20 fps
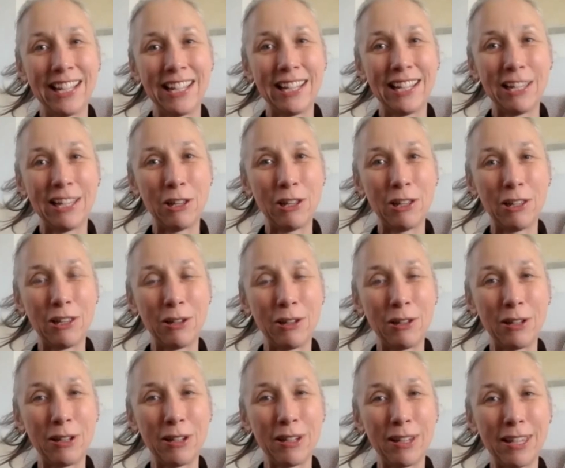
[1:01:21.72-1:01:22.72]

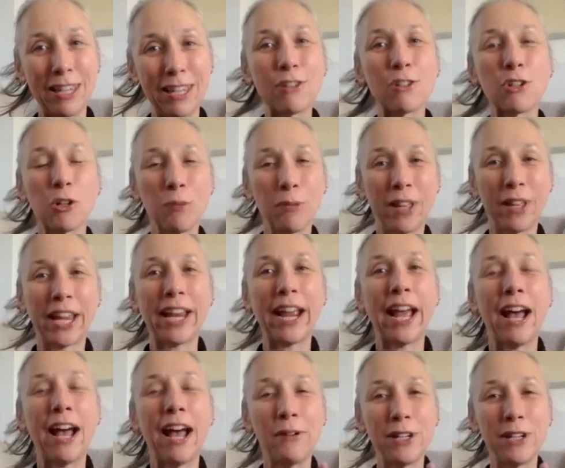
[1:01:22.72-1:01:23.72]
like
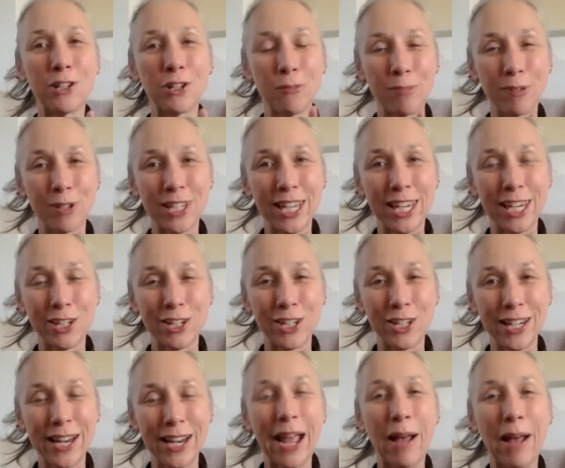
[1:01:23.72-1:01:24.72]
how
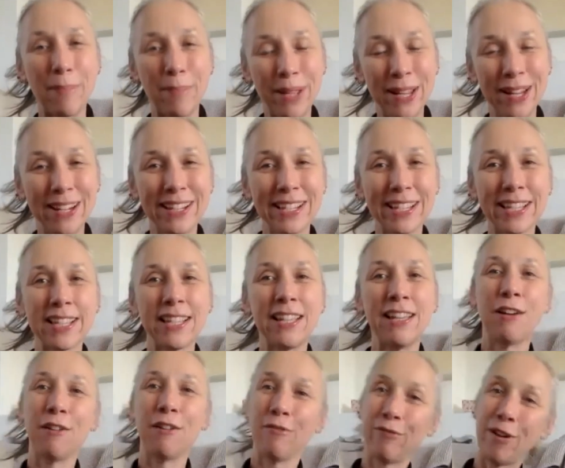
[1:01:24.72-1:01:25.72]
interpretation happens
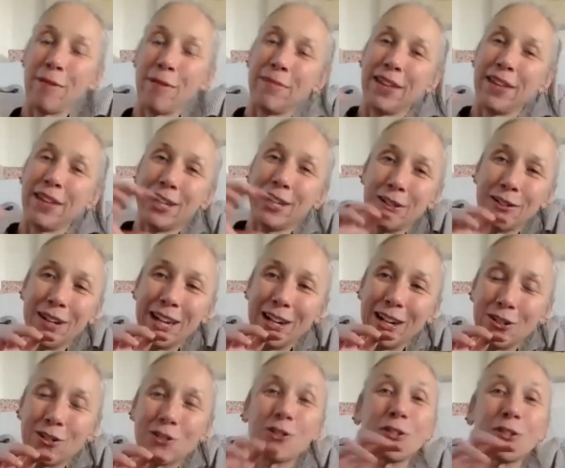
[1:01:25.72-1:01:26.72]
from the
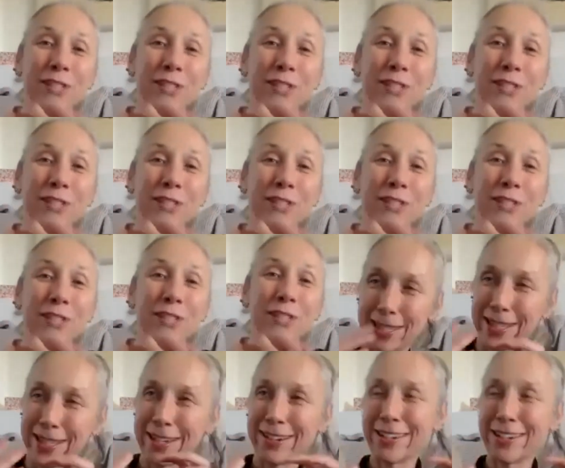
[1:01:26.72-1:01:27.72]
curator to the artist, and
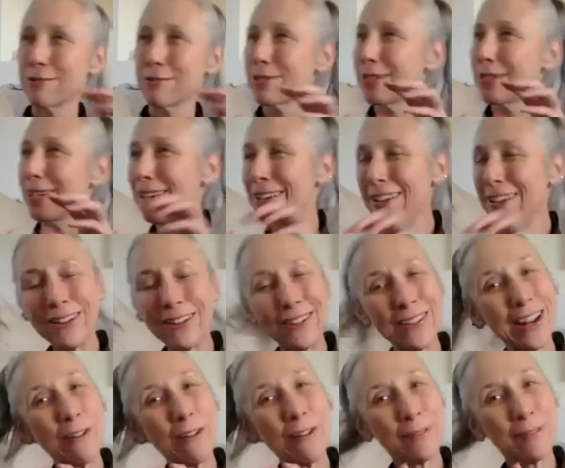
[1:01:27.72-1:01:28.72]
the artist will say, no,
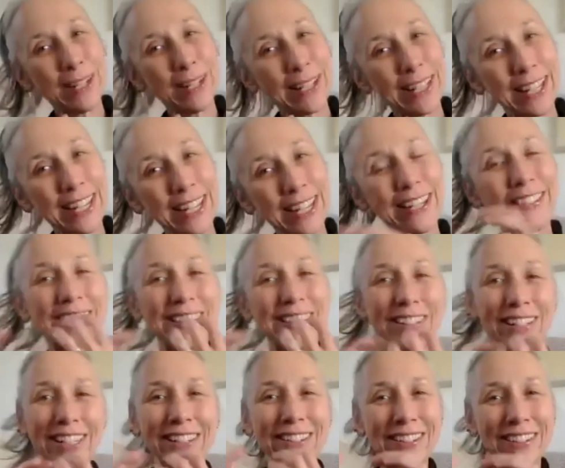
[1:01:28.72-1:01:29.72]
not really, or,
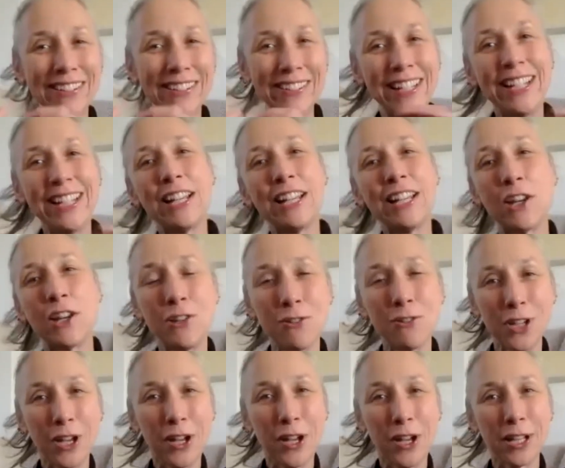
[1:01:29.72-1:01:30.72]
you know, can you
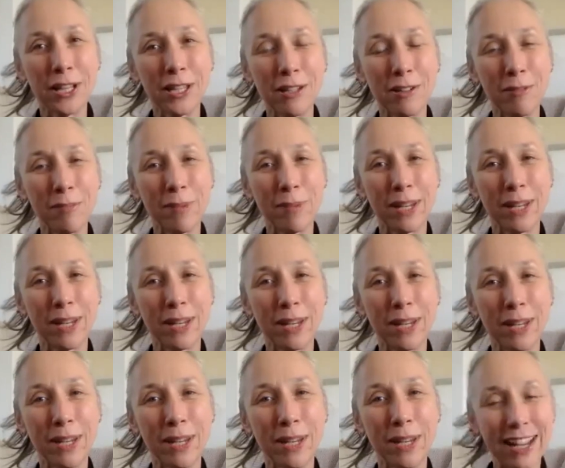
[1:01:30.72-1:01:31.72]
talk a little bit?
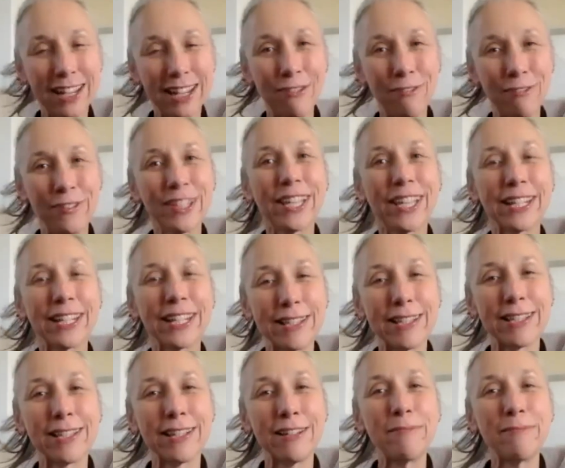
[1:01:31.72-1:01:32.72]
I do feel like this
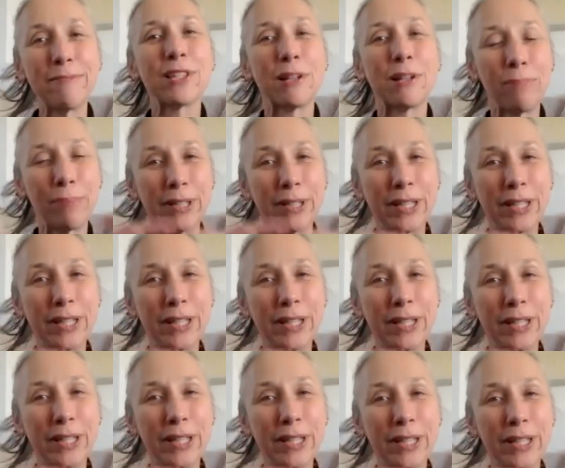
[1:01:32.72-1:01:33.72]
is almost a
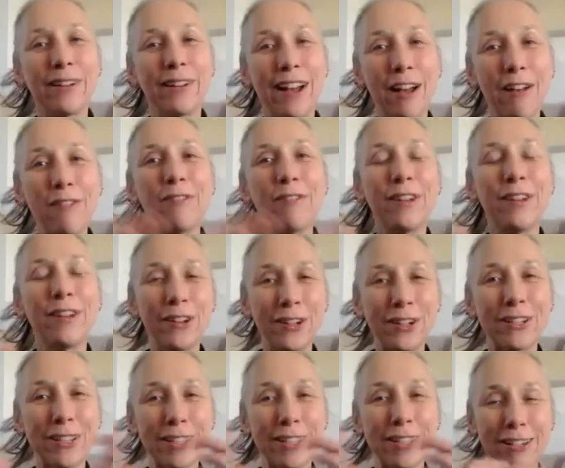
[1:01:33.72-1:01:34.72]
play of an
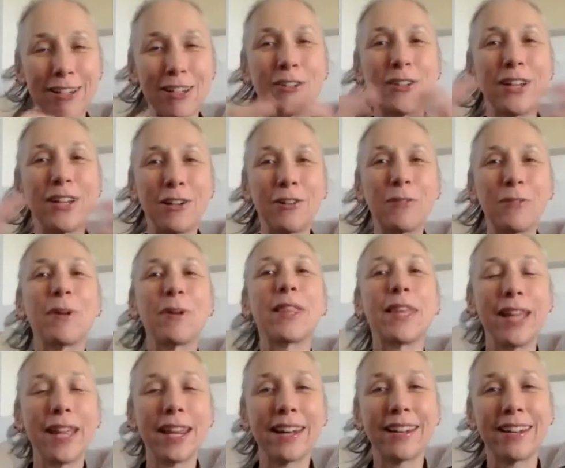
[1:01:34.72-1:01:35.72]
artist and curator
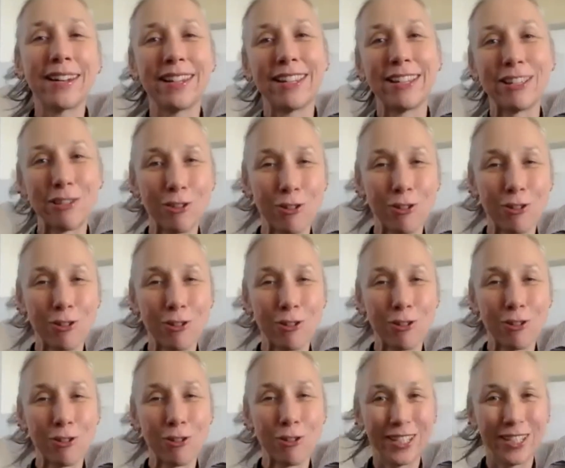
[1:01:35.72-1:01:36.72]
within the
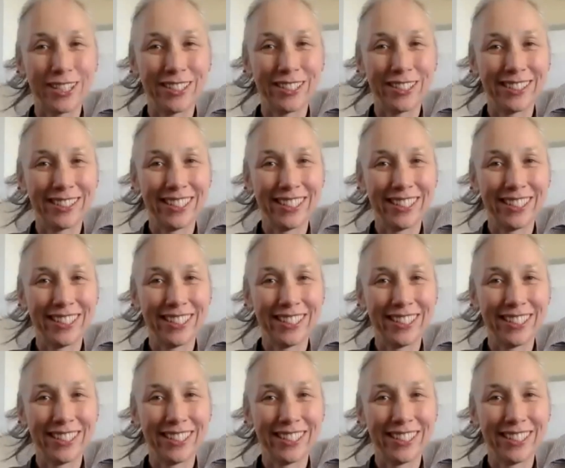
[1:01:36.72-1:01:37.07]
structure.